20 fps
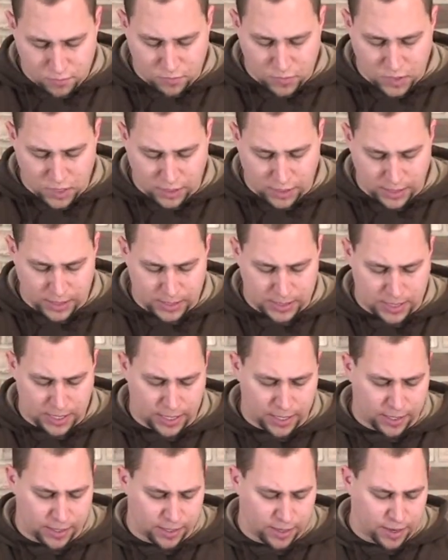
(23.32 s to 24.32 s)
because
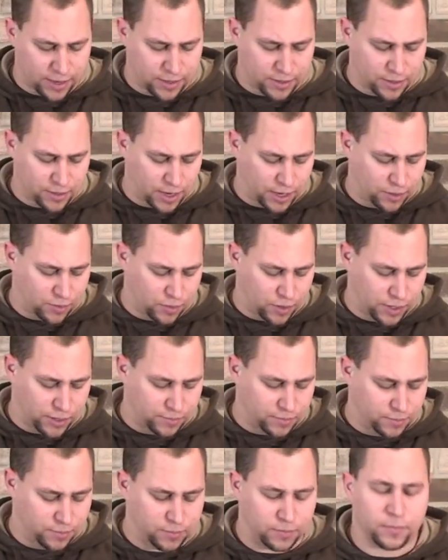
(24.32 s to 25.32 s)
I know
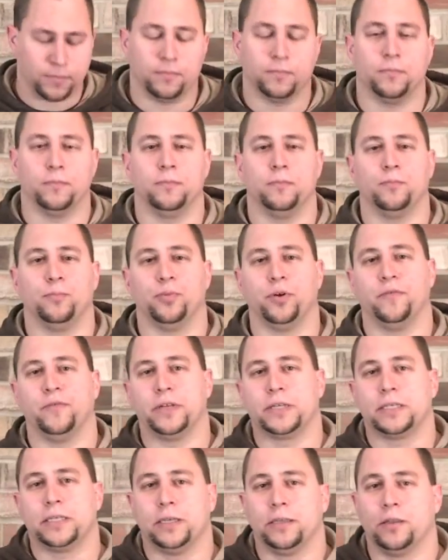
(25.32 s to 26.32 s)
I've
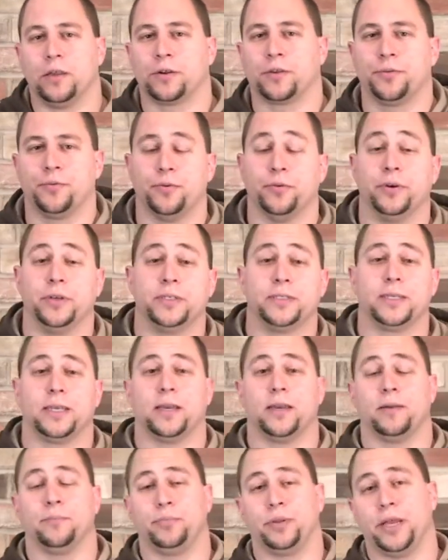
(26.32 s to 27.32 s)
previously looked through his
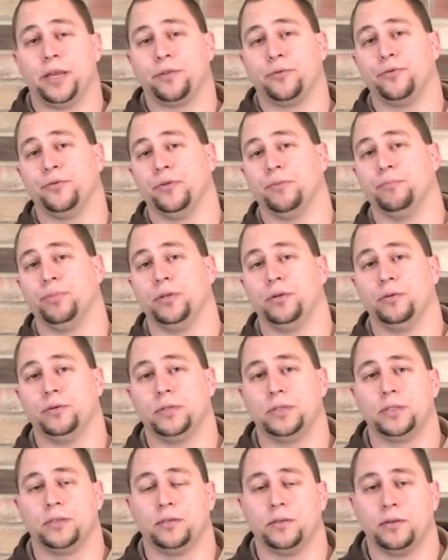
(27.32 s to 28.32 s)
Playing Through the
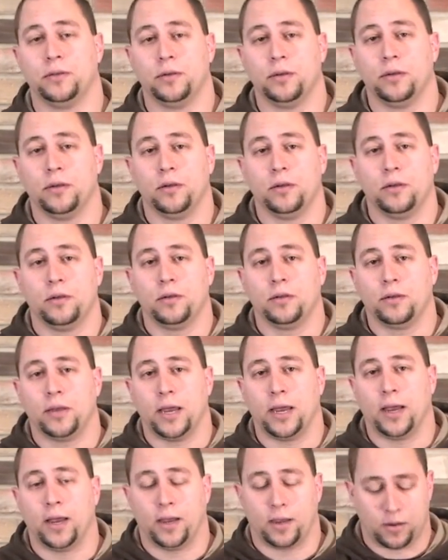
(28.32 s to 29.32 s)
Blues
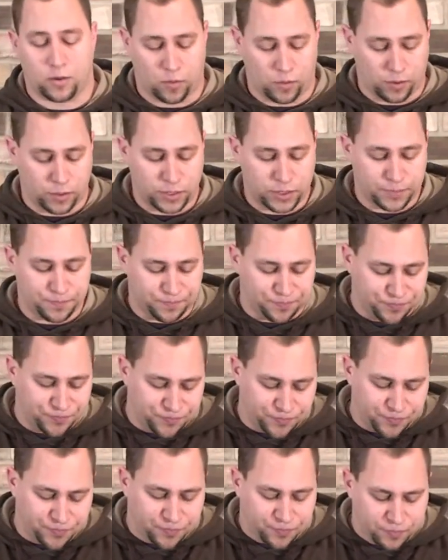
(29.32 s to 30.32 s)
course,
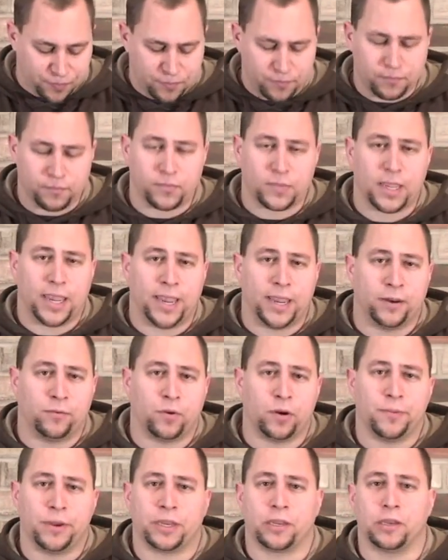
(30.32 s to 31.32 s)
and
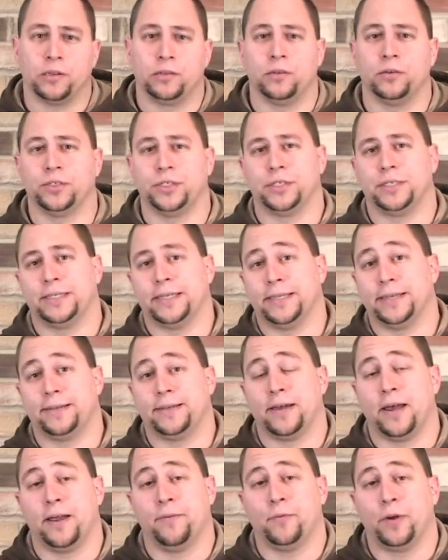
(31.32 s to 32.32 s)
one of my conclusions at the
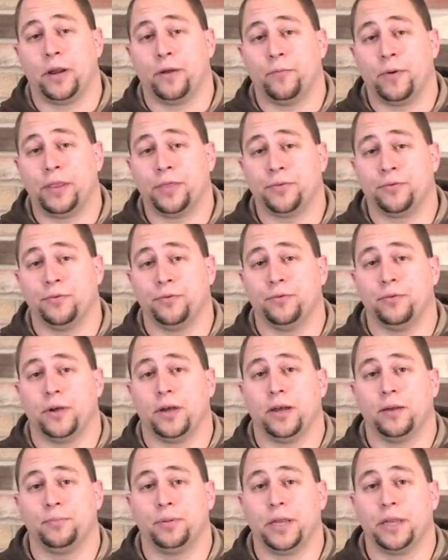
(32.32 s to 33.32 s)
time when I went through
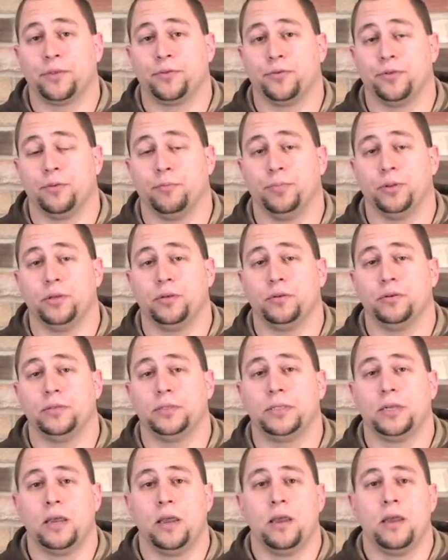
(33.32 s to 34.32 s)
Playing Through the
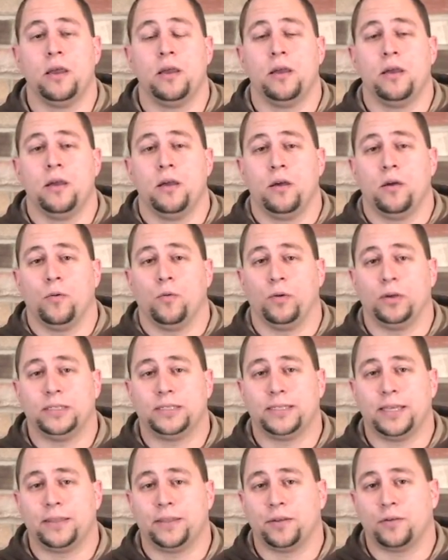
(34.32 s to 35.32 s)
Blues
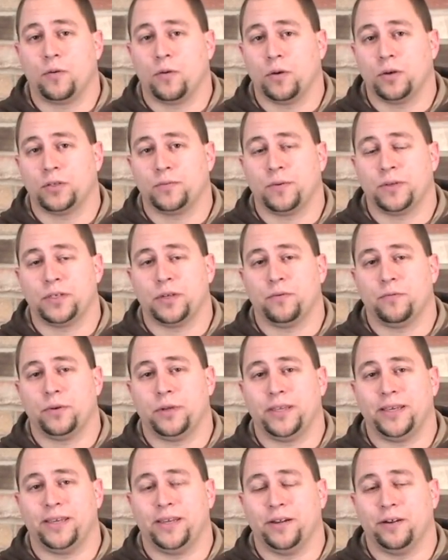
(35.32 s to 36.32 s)
was that the course wasn't
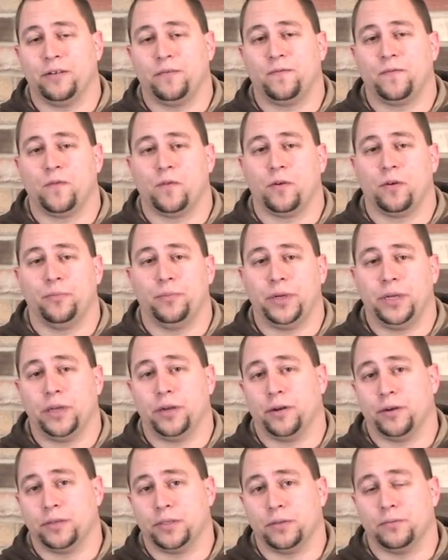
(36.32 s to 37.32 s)
really geared for
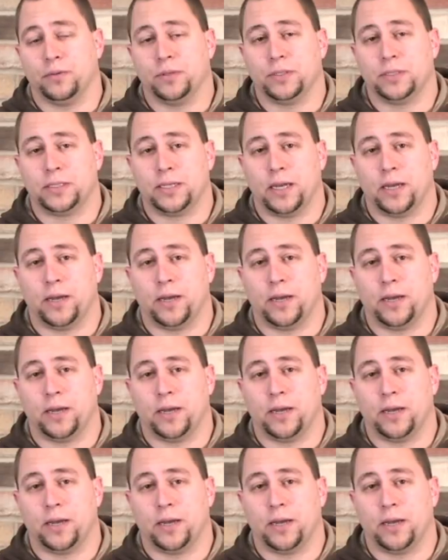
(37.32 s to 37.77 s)
beginners. It was